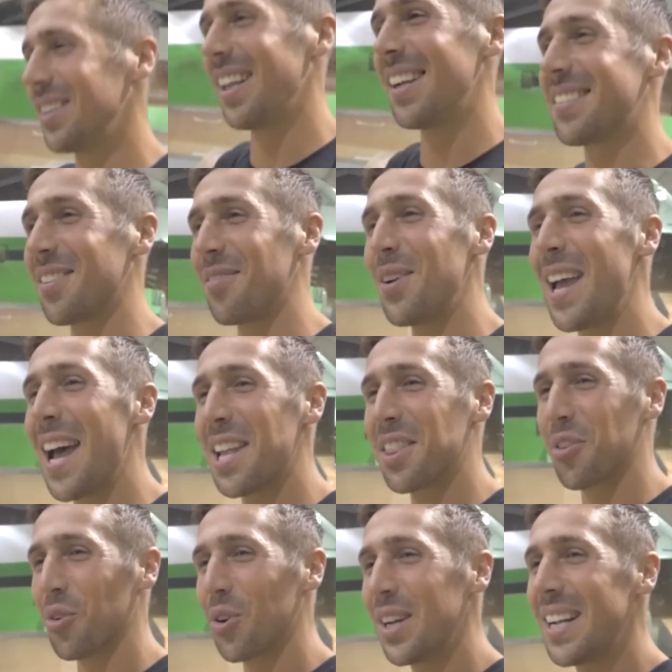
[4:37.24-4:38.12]
Listen, we
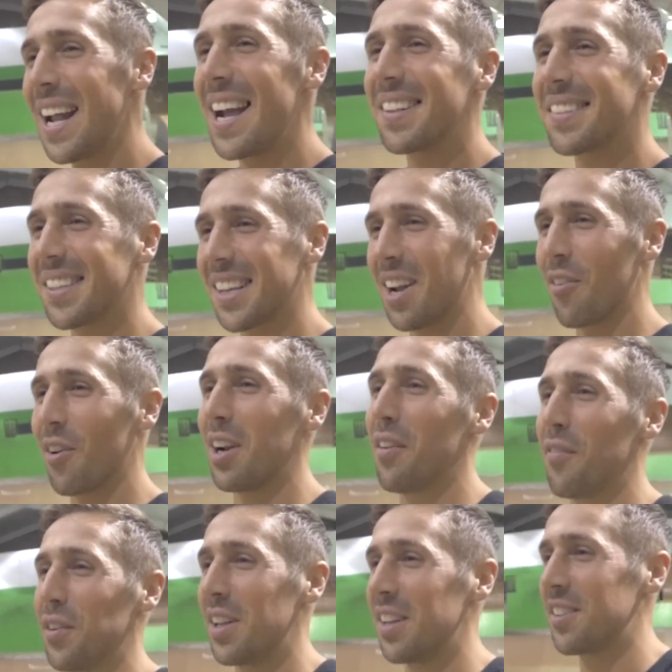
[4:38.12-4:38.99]
had three days to get
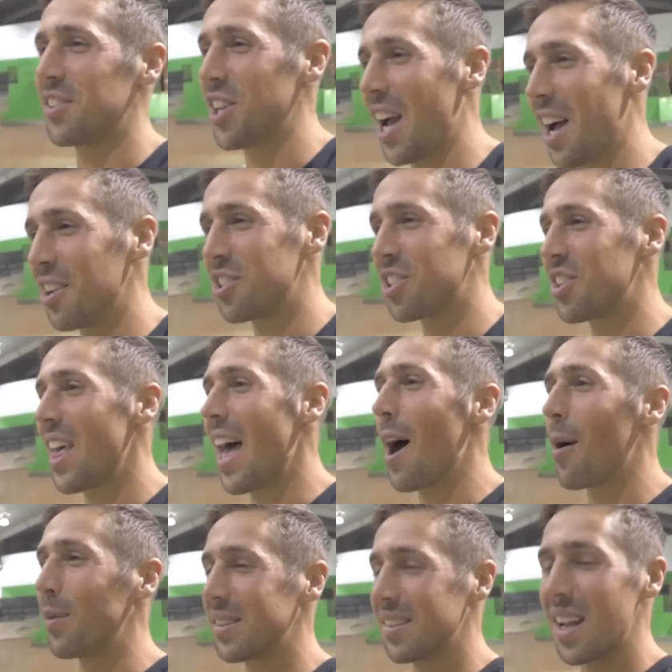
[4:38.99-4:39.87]
ready for this challenge.
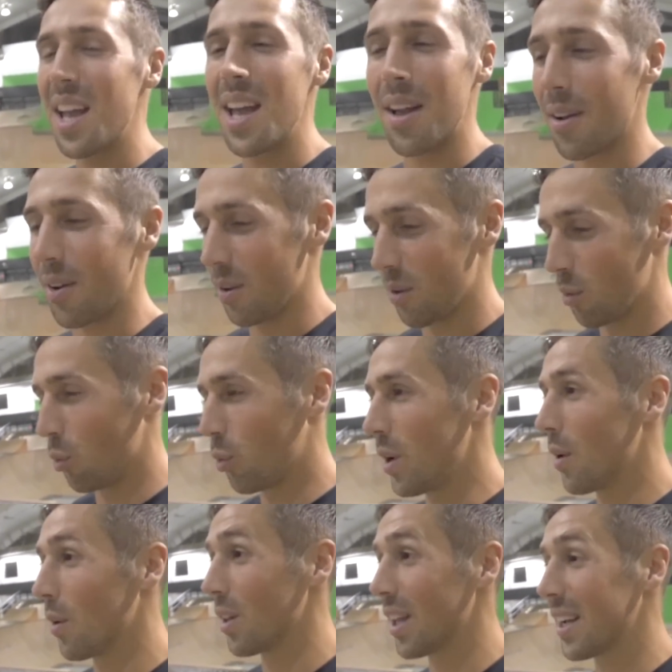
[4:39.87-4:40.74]
That was it.
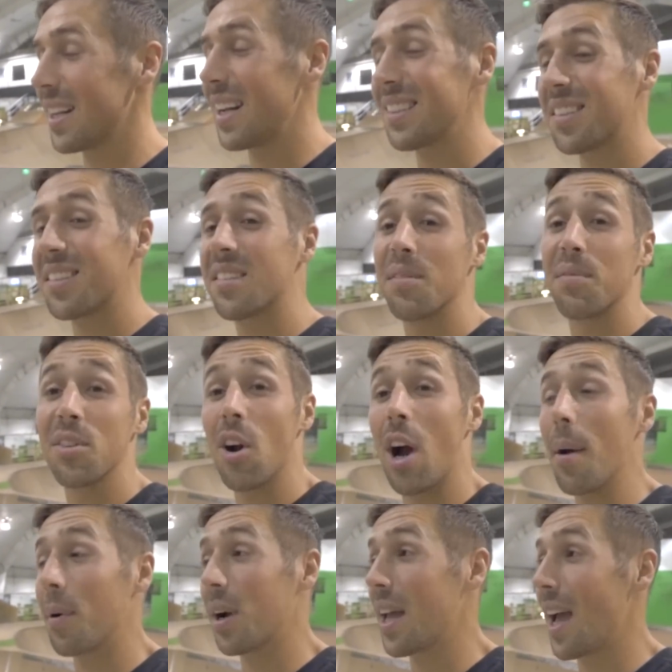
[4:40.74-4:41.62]
We were looking at the
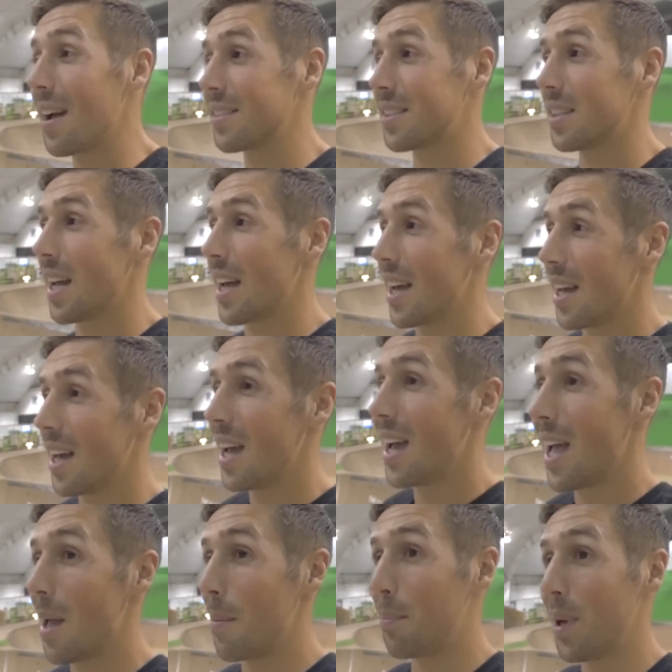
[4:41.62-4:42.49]
subscriber count today,
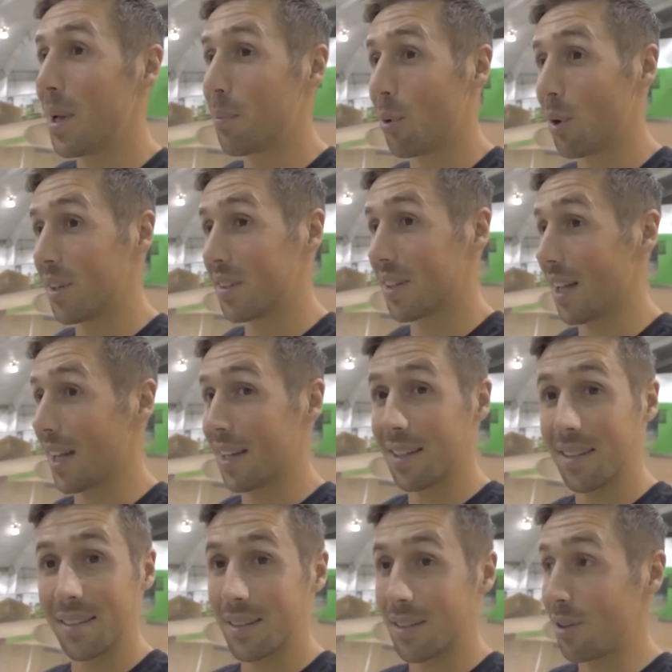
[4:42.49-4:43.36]
and Big Boy's
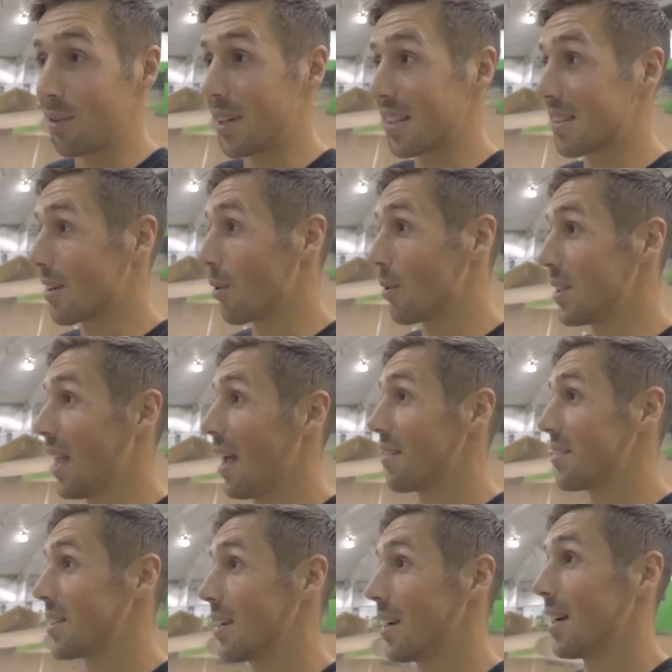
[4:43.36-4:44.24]
like, dude, it's going
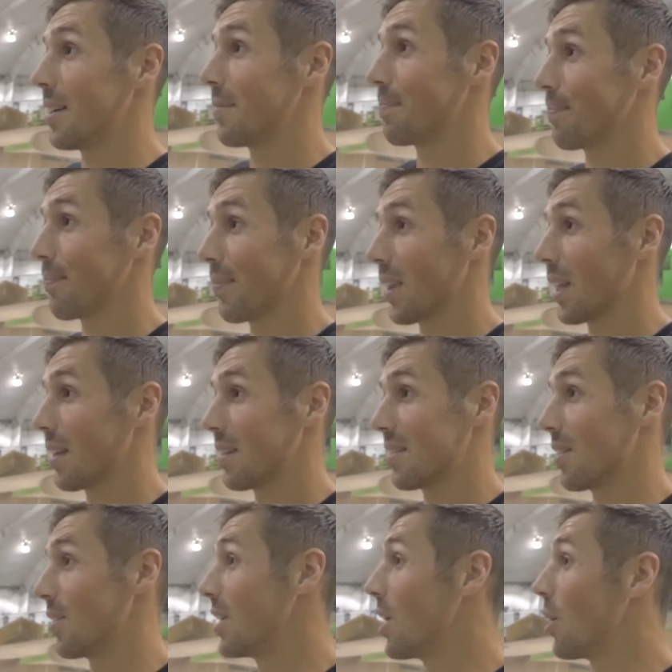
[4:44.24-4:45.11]
down tonight.
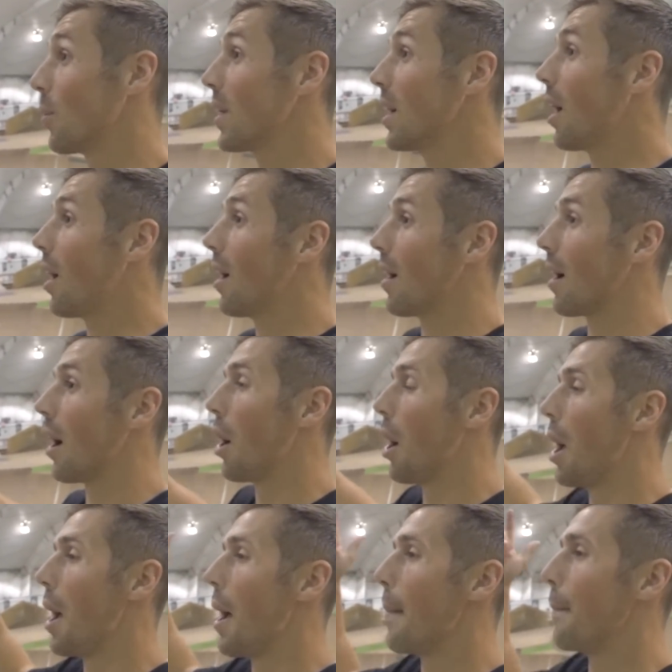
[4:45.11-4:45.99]
So here we are.
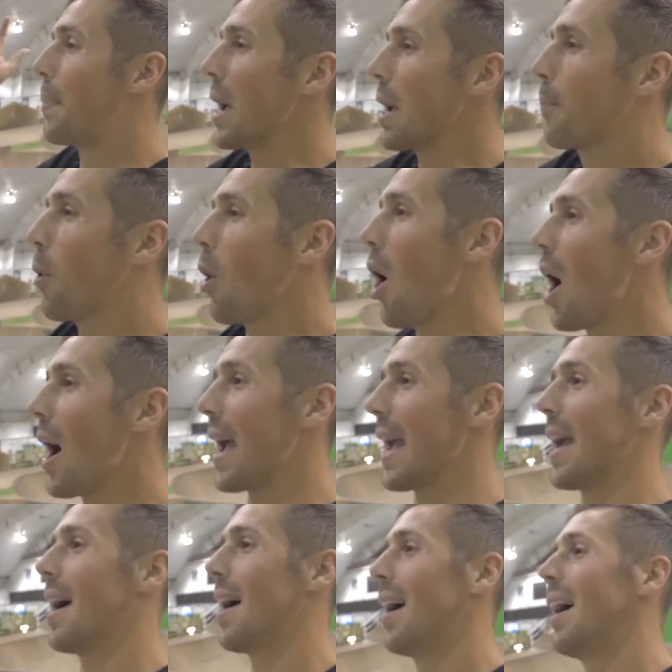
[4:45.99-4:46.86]
Big
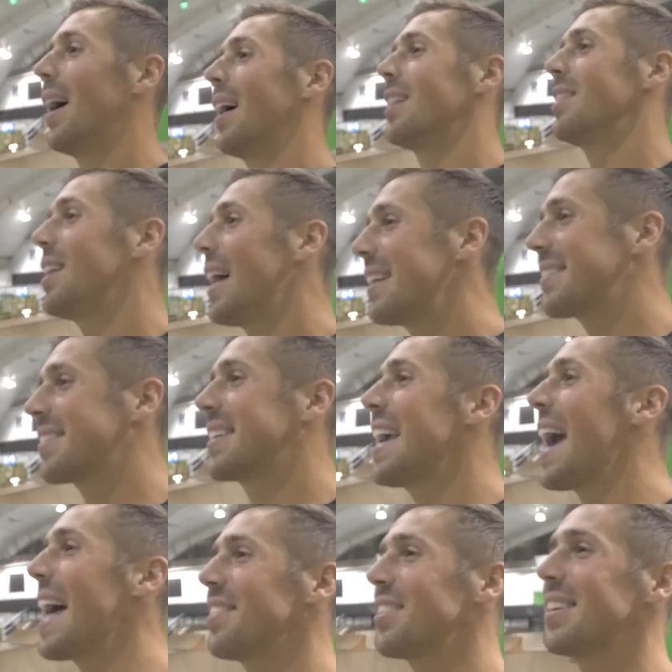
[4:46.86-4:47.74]
boy, let's
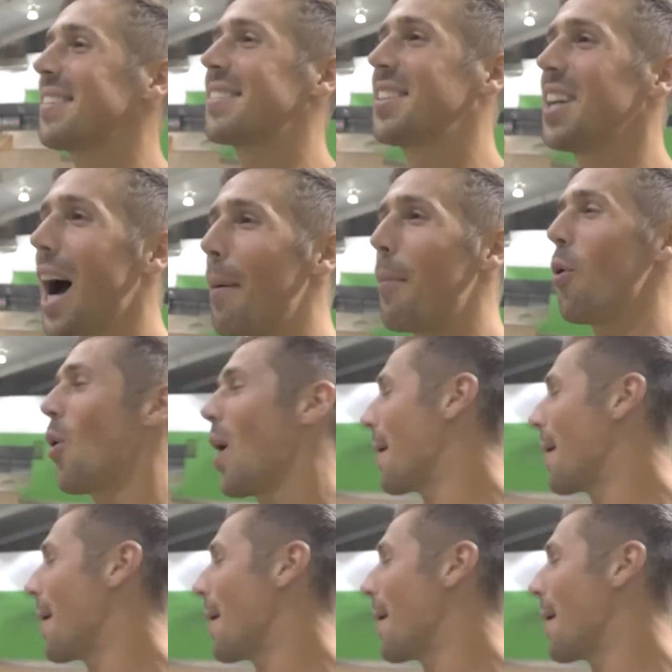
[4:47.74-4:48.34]
get this double